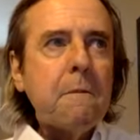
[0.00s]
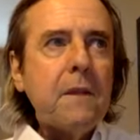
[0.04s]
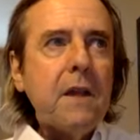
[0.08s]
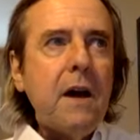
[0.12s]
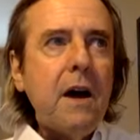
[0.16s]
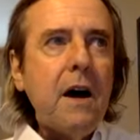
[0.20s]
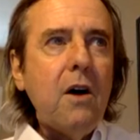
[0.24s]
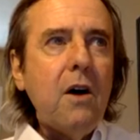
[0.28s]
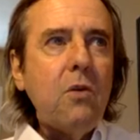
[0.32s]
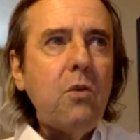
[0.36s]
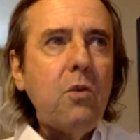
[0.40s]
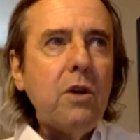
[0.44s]

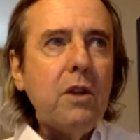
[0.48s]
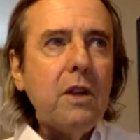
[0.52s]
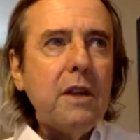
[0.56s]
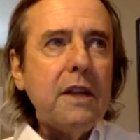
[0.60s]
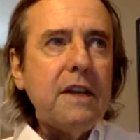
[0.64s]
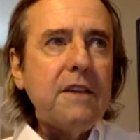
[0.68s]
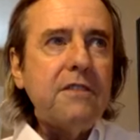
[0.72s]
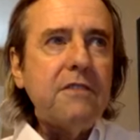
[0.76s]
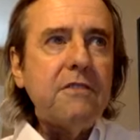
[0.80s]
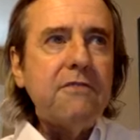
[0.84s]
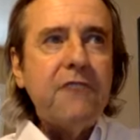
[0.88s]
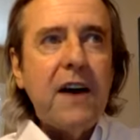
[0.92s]
Willy
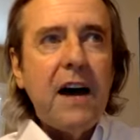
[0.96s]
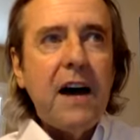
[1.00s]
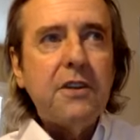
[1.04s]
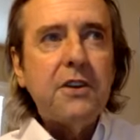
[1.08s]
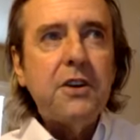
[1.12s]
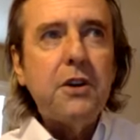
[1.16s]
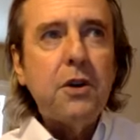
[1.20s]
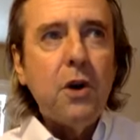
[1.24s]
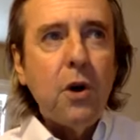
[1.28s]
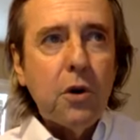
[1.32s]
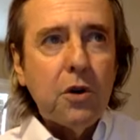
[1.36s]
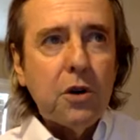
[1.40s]
is the
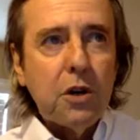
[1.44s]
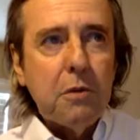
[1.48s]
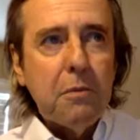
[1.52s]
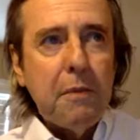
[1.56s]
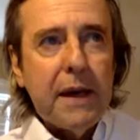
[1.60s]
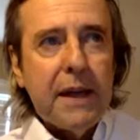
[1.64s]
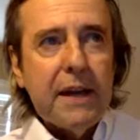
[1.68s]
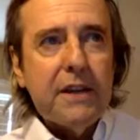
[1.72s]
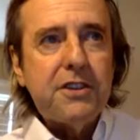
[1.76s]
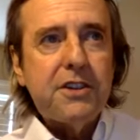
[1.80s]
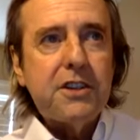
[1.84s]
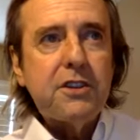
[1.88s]
founder, owner,
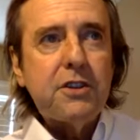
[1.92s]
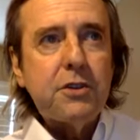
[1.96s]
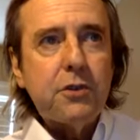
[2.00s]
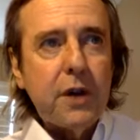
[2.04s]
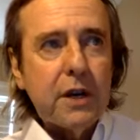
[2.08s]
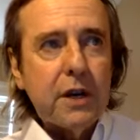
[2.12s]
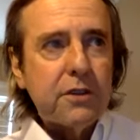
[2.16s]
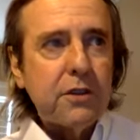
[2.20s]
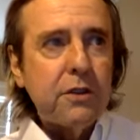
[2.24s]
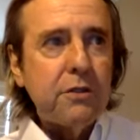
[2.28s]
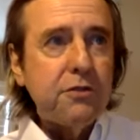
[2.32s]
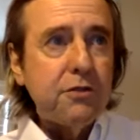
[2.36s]
managing
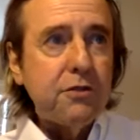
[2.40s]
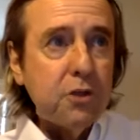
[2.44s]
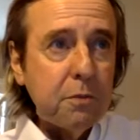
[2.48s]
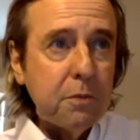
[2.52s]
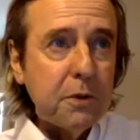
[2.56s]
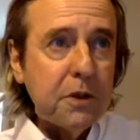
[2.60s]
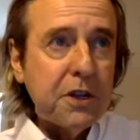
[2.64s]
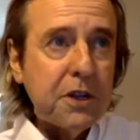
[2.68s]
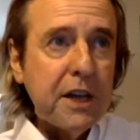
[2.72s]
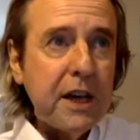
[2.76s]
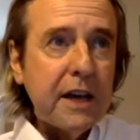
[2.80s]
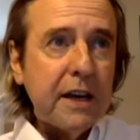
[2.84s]
director of
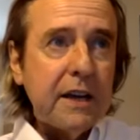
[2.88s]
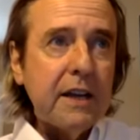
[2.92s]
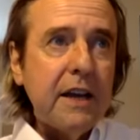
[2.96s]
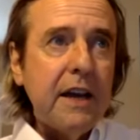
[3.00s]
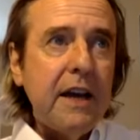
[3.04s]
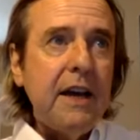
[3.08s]
SuperTech.